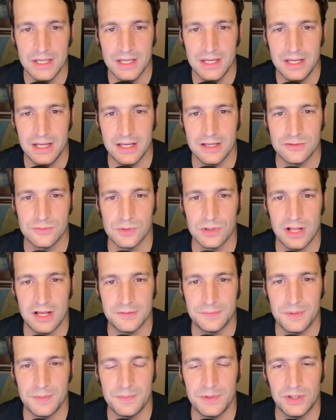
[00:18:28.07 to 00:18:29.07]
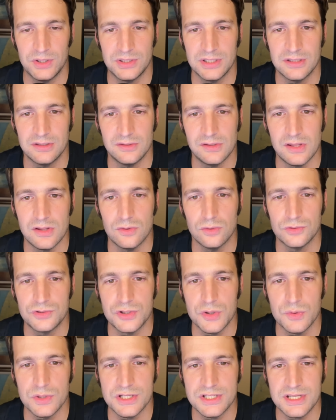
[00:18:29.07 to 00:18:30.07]
Israel has been building illegal
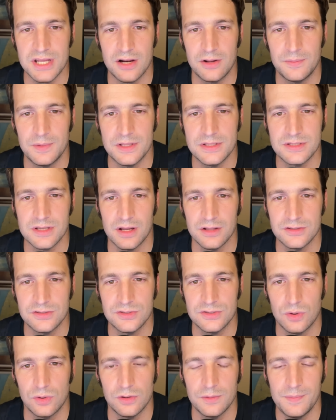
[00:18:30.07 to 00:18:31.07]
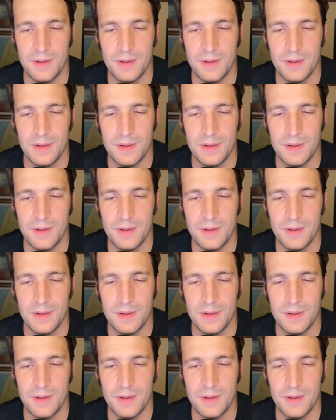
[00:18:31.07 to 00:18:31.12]
Jewish settlements on stolen